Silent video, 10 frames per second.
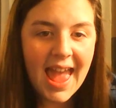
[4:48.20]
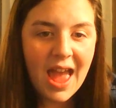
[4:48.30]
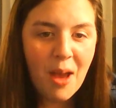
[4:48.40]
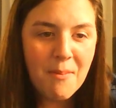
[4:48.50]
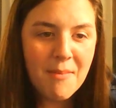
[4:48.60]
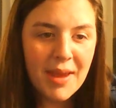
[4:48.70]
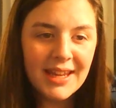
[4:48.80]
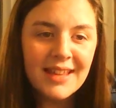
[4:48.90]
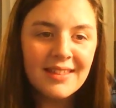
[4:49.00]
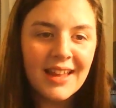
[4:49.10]

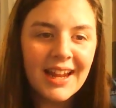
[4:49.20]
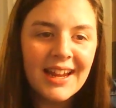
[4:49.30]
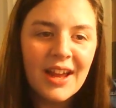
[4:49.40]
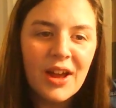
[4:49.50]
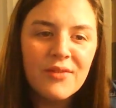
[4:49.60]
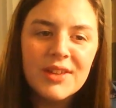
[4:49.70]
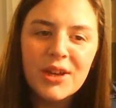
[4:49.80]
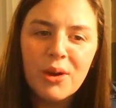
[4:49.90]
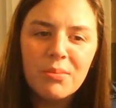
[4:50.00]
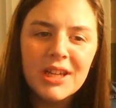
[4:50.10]
Making light of the
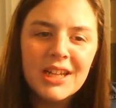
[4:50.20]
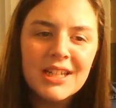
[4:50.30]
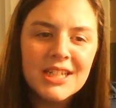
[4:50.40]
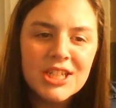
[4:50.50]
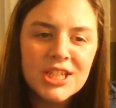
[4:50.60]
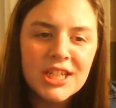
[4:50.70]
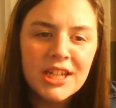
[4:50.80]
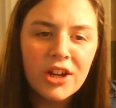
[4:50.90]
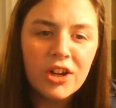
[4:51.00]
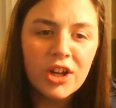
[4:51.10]
opiate addiction
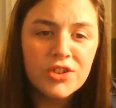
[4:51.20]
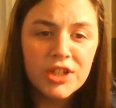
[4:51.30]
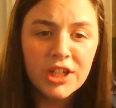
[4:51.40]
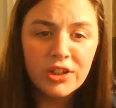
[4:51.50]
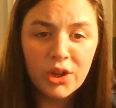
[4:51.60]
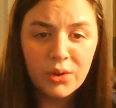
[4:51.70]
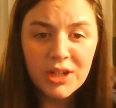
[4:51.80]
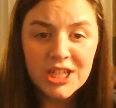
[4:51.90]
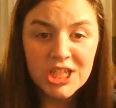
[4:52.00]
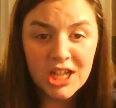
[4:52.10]
in our country alone
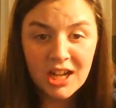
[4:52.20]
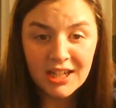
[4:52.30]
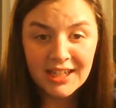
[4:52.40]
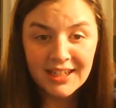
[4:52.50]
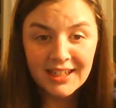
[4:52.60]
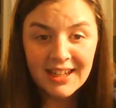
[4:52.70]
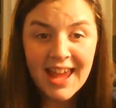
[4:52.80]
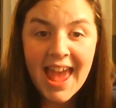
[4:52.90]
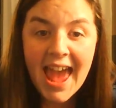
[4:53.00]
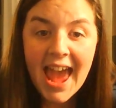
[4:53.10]
is shocking,
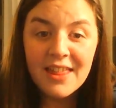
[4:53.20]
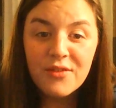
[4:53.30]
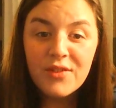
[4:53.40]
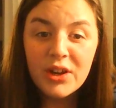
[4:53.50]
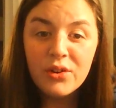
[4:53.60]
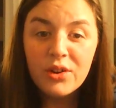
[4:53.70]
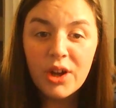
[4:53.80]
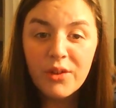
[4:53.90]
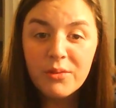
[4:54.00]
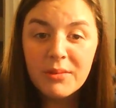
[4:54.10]
and the federal
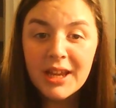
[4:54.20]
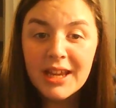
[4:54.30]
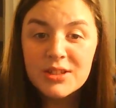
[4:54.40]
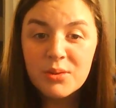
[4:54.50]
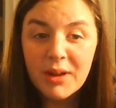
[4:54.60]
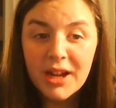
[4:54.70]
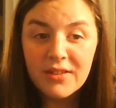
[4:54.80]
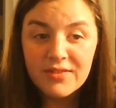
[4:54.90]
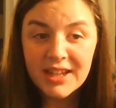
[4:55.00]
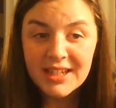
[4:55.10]
government is aware
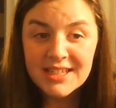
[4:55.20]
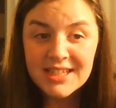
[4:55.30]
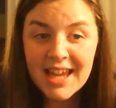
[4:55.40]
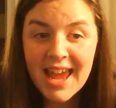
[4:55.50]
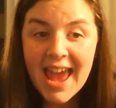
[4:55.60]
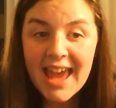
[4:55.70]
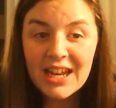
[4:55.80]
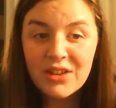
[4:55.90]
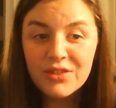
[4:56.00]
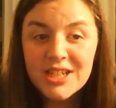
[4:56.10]
of this. and
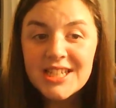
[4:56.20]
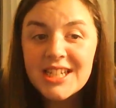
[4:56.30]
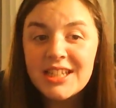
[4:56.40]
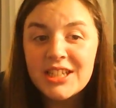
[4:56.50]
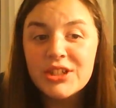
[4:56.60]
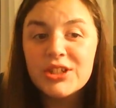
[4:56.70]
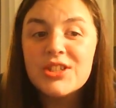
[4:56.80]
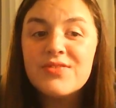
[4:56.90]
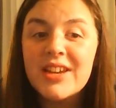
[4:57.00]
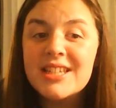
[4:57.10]
in recent
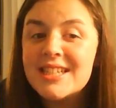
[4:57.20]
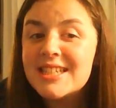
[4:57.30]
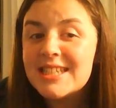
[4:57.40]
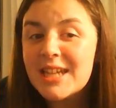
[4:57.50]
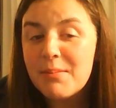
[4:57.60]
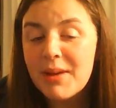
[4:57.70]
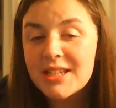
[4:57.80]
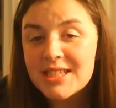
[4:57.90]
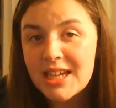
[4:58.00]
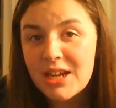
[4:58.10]
years facing
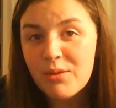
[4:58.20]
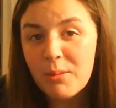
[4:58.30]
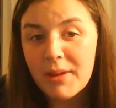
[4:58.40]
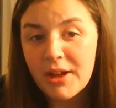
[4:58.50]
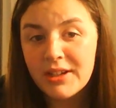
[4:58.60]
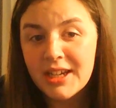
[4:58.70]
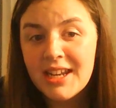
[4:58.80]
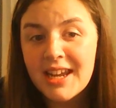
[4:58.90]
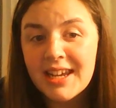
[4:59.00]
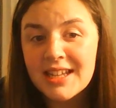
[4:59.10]
state-by-state rebellion
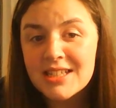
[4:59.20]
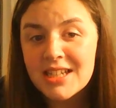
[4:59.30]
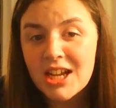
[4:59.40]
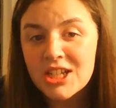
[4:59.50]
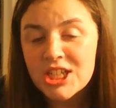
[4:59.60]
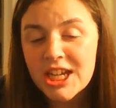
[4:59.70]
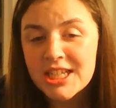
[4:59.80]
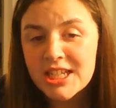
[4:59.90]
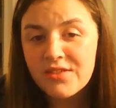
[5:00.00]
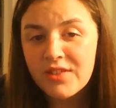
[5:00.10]
against
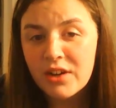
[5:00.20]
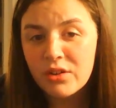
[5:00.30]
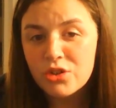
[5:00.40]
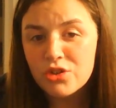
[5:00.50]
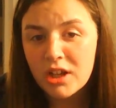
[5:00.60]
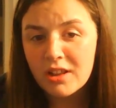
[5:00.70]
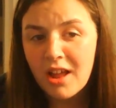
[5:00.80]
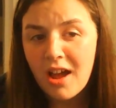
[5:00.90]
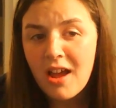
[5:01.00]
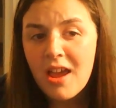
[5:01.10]
unchanging federal drug
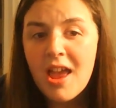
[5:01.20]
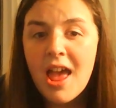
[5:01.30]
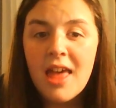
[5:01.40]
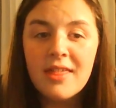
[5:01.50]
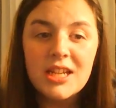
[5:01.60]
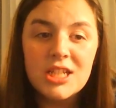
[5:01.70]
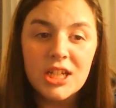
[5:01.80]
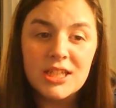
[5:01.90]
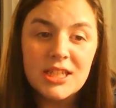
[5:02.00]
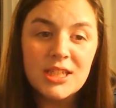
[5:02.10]
law, the
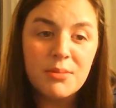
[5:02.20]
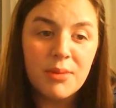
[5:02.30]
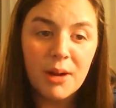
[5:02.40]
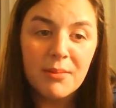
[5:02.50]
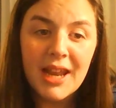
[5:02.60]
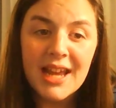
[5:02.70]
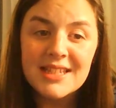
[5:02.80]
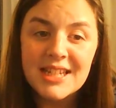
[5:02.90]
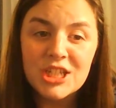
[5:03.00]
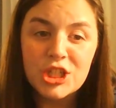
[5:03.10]
Justice Department has
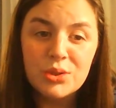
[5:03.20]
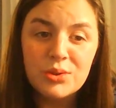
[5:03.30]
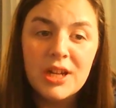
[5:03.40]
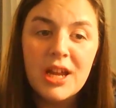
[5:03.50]
issued